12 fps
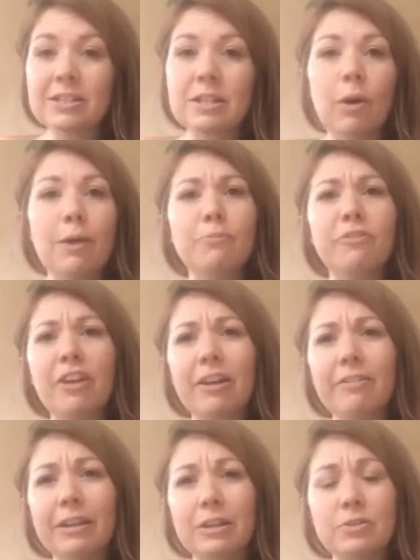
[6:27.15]
So I'm
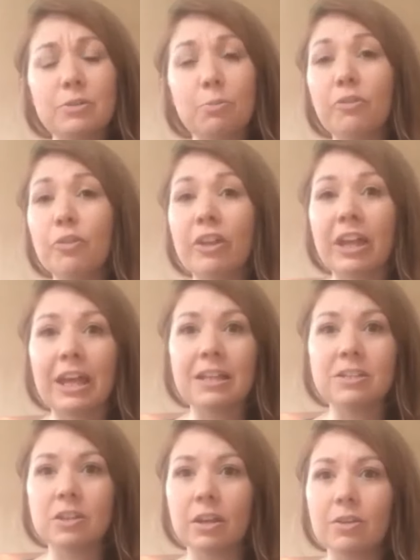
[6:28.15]
very used to, before the
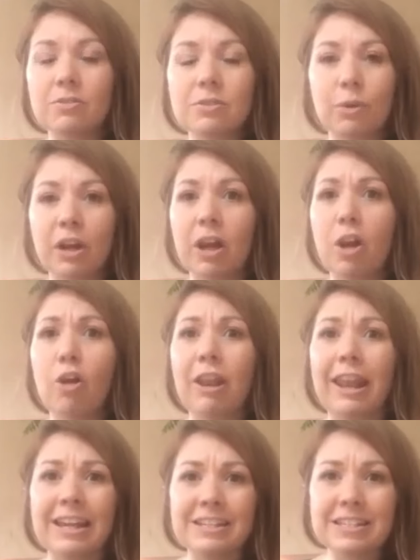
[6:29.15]
kids, I used to work a lot
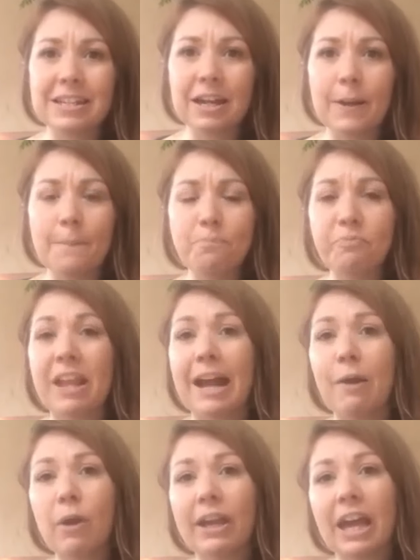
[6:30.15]
later.
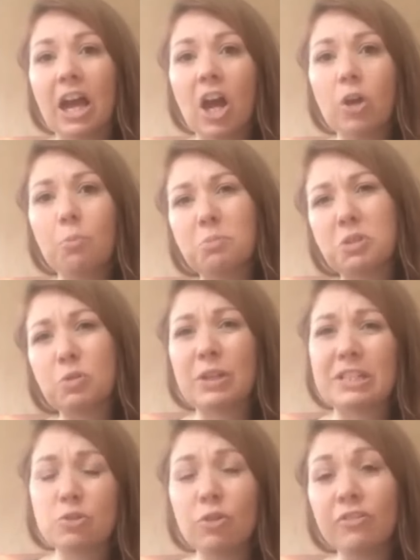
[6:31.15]
Now I get home
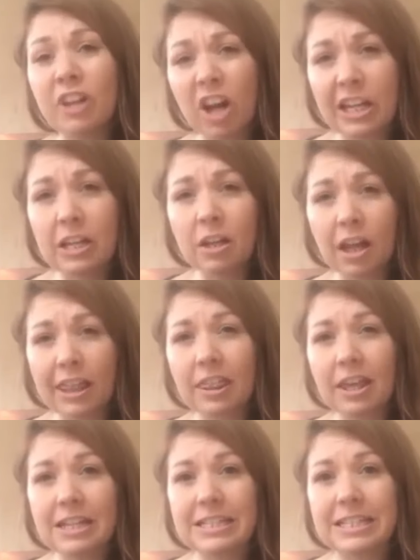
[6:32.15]
between sort of 9 and
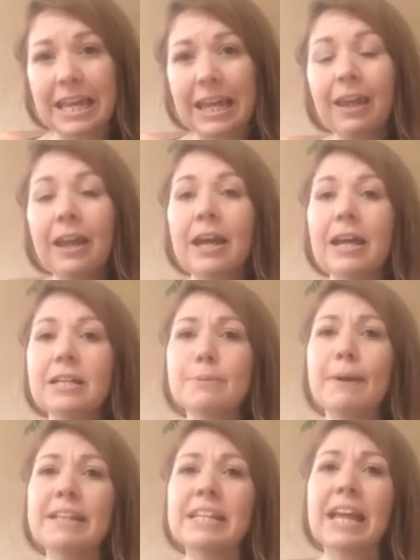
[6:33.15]
9:30,
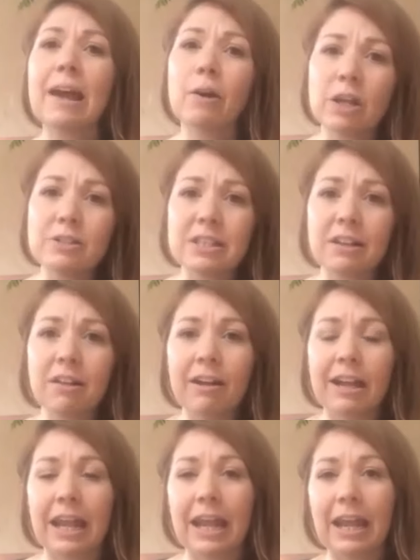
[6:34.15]
depending how close the
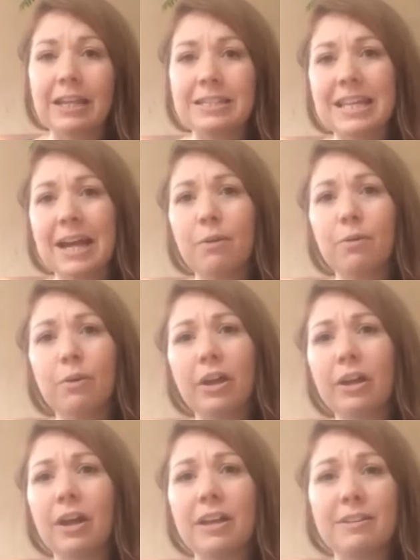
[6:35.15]
client is.
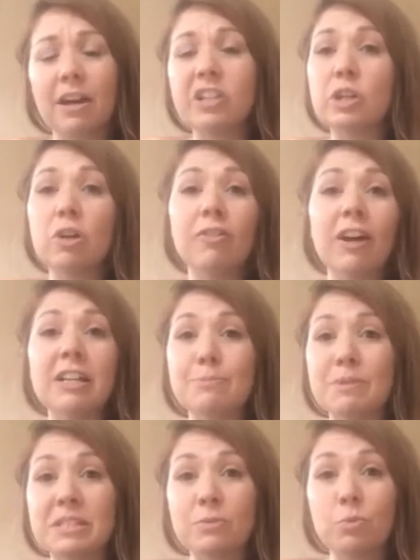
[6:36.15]
I do a lot of
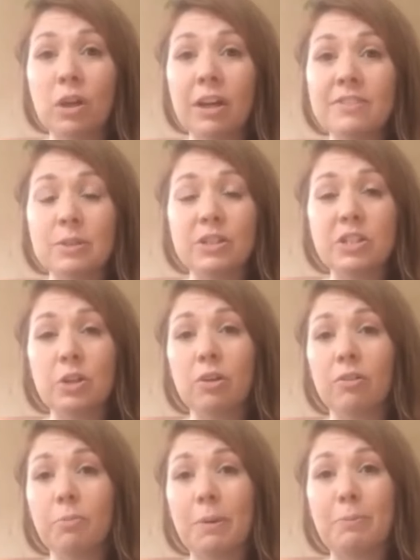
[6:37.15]
husbands and wives, so I do a
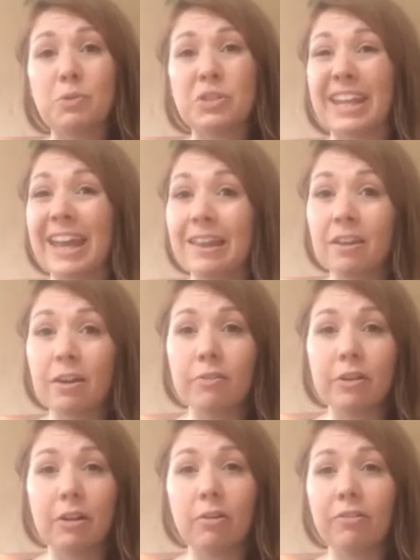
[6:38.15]
lot of people together
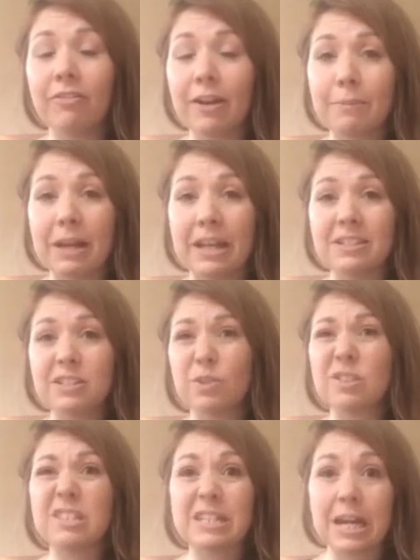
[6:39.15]
and a lot of families, so
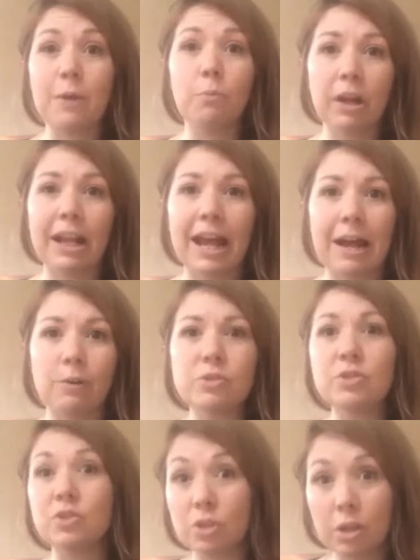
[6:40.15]
I'll stay in one house
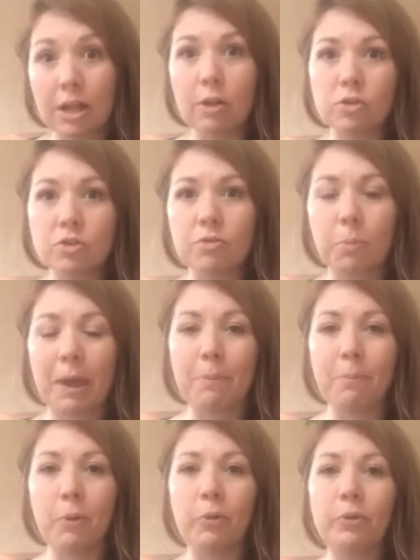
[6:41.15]
and do like lots of
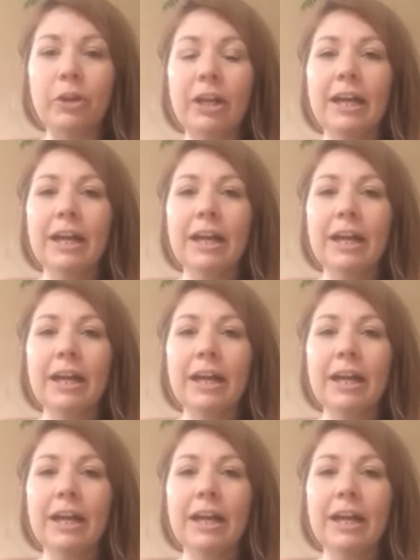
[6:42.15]
people.